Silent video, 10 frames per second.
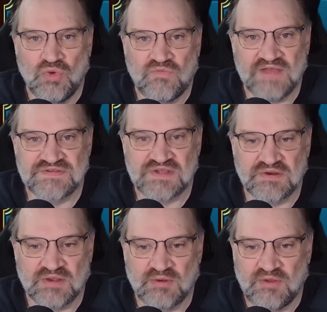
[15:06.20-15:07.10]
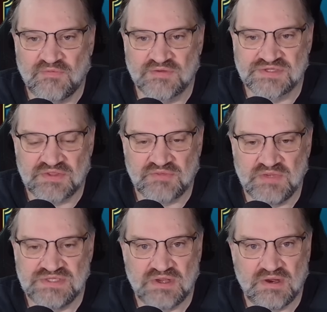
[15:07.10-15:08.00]
5-star Geralt versus a
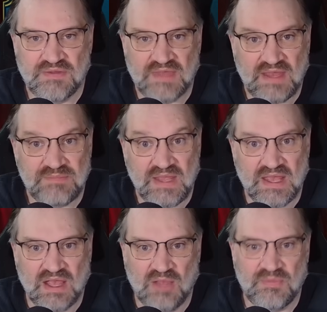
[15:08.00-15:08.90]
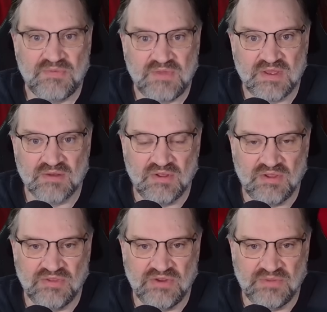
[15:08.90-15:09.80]
3-star. That may help
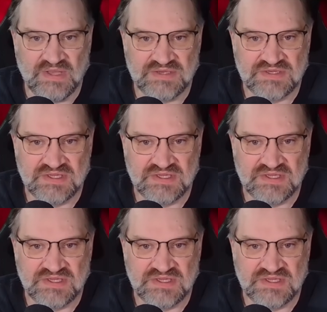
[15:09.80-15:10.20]
Geralt a little bit,